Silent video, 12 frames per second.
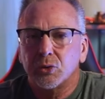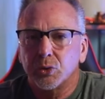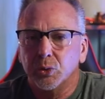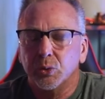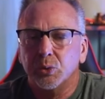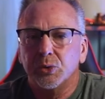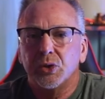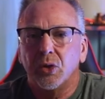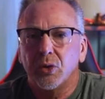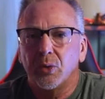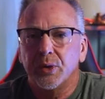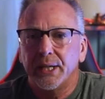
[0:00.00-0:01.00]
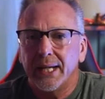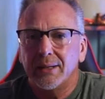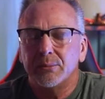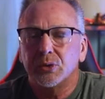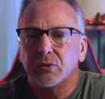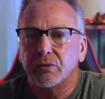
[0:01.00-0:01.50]
tools, although the
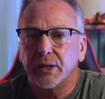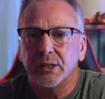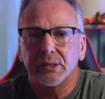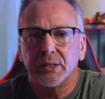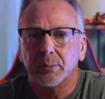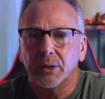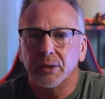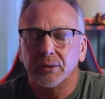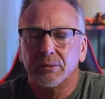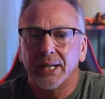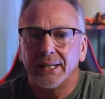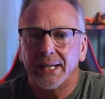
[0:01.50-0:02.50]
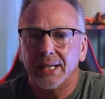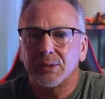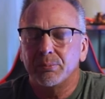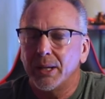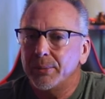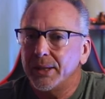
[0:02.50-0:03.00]
names are very similar. And
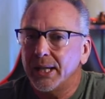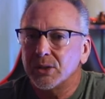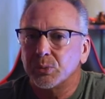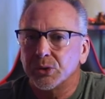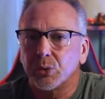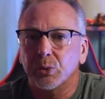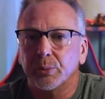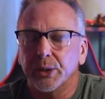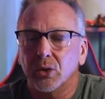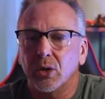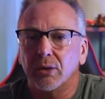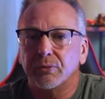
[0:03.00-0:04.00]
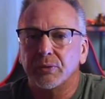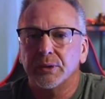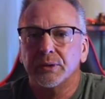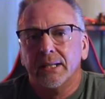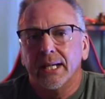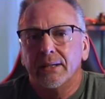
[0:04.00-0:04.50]
that's what threw me off.
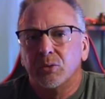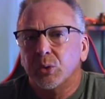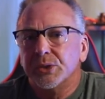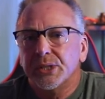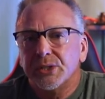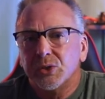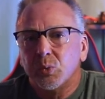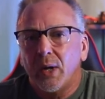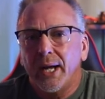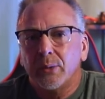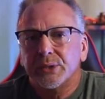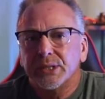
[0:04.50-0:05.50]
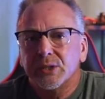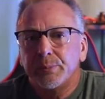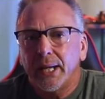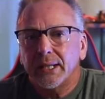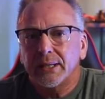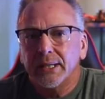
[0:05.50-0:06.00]
And of course, this is why I was
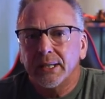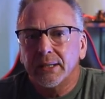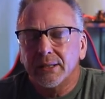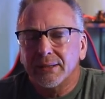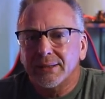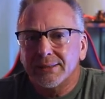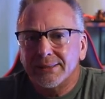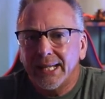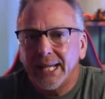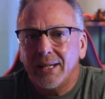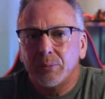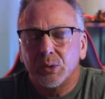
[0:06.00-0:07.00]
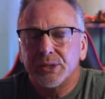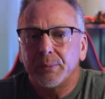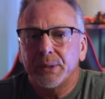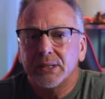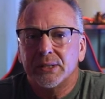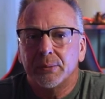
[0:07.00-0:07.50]
expecting the same or
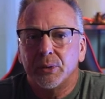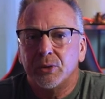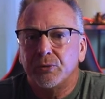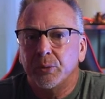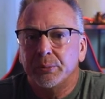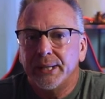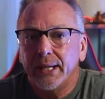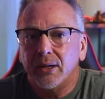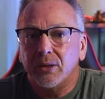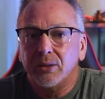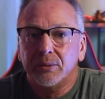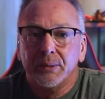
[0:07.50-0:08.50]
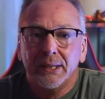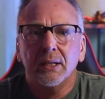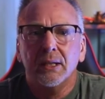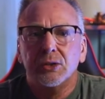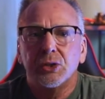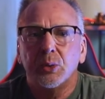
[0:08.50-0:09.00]
something similar from Dell.
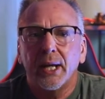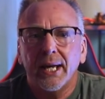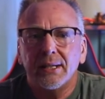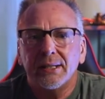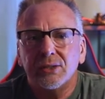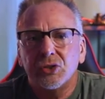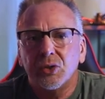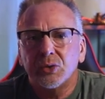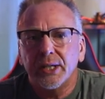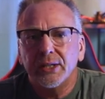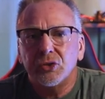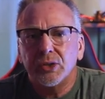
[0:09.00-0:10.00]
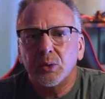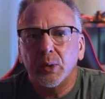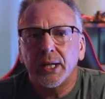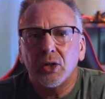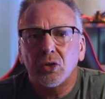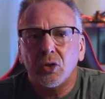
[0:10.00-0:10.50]
So to add insult to injury,
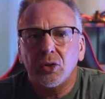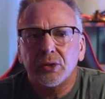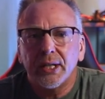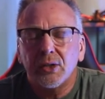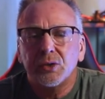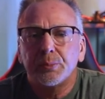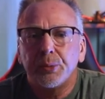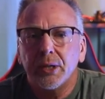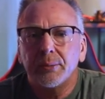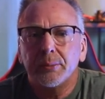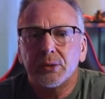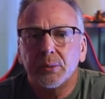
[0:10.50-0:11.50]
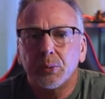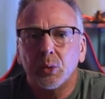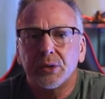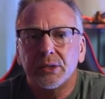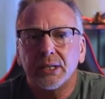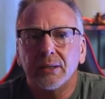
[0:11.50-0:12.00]
when I called Dell's premium
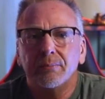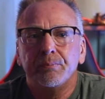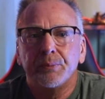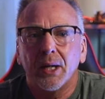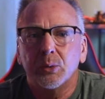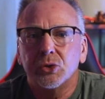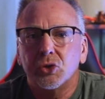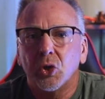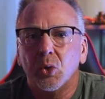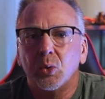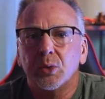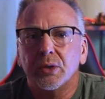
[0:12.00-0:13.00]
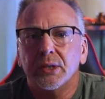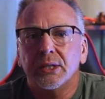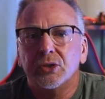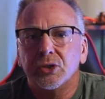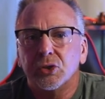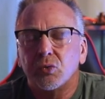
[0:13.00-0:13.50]
support team, I was told
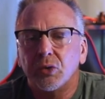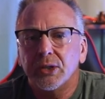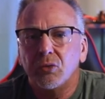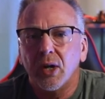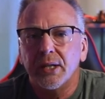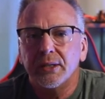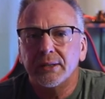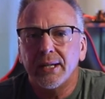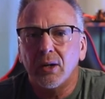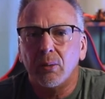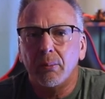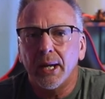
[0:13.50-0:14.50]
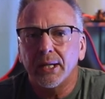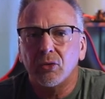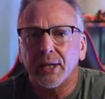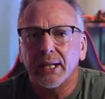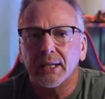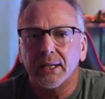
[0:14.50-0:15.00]
to just rerun the Dell
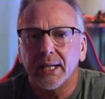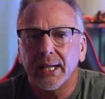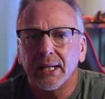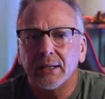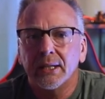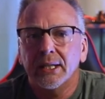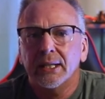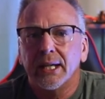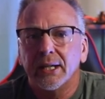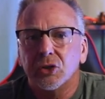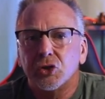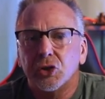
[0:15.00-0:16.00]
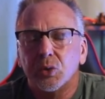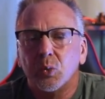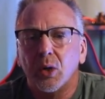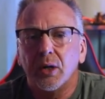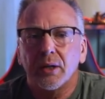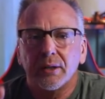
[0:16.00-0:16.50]
Migrate again, and it should
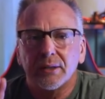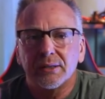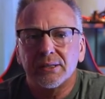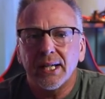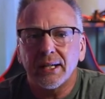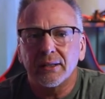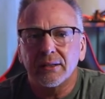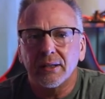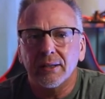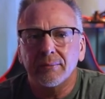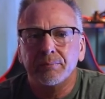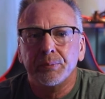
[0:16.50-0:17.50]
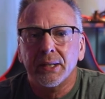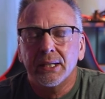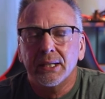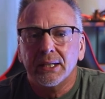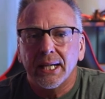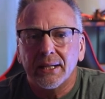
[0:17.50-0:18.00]
work the second time.
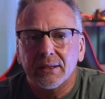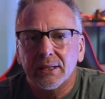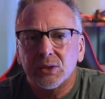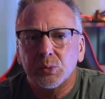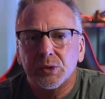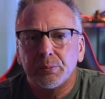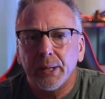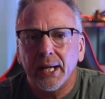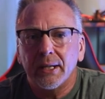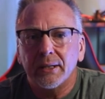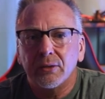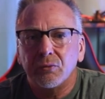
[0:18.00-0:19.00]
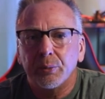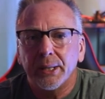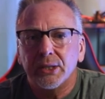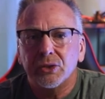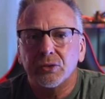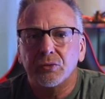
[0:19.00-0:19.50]
And this was bad
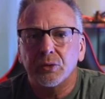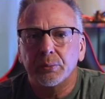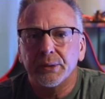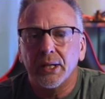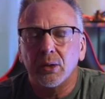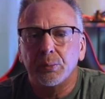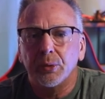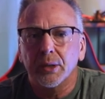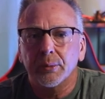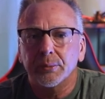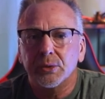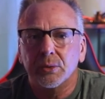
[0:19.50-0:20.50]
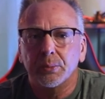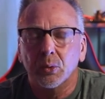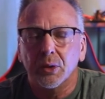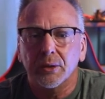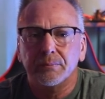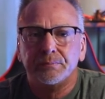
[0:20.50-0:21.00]
information from Dell premium
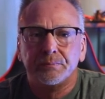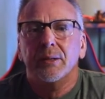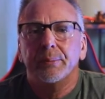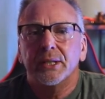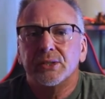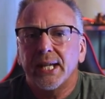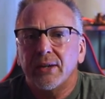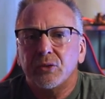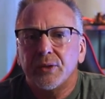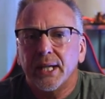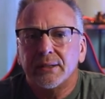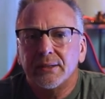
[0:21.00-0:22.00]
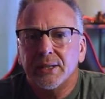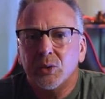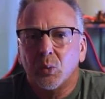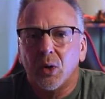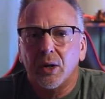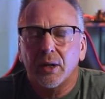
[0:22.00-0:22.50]
support. Because after that
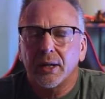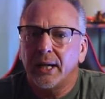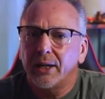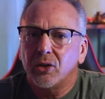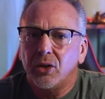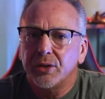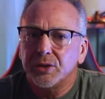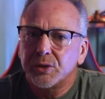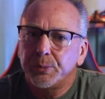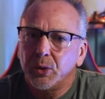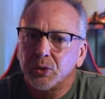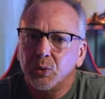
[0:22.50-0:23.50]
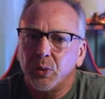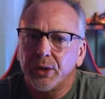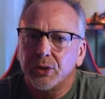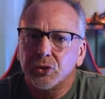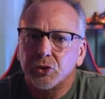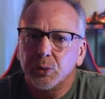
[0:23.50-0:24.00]
didn't work, I called and spoke to one
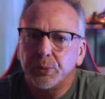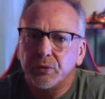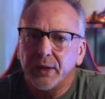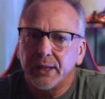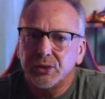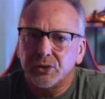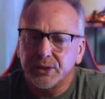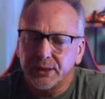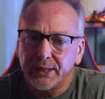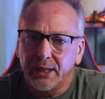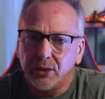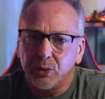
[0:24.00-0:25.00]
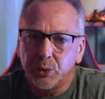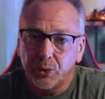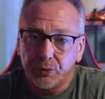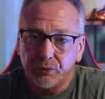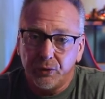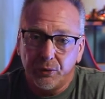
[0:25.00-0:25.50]
of the supervisors at Dell who
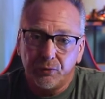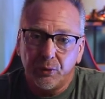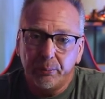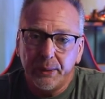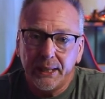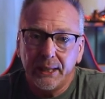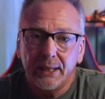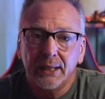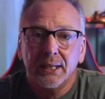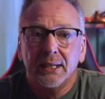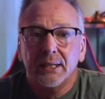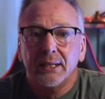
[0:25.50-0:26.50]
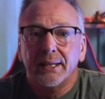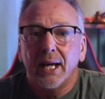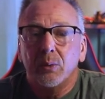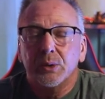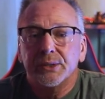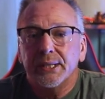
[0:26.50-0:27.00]
confirmed for me
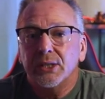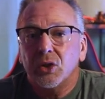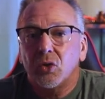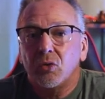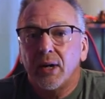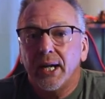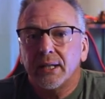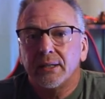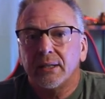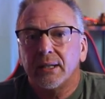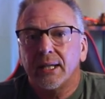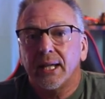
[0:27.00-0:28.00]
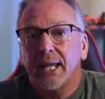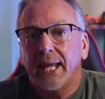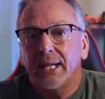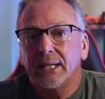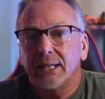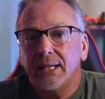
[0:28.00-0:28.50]
that was incorrect.
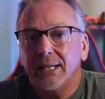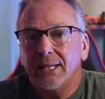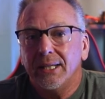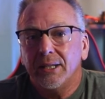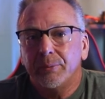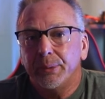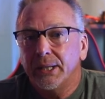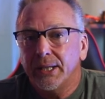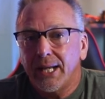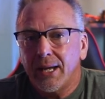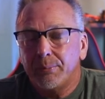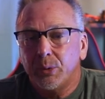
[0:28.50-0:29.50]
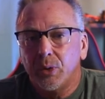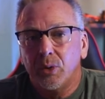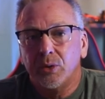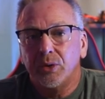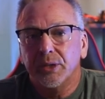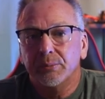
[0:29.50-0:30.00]
And he, being an Apple
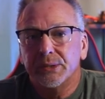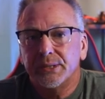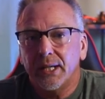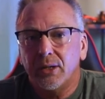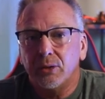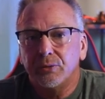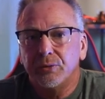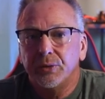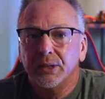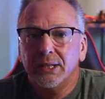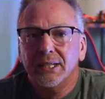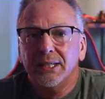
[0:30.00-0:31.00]
owner himself,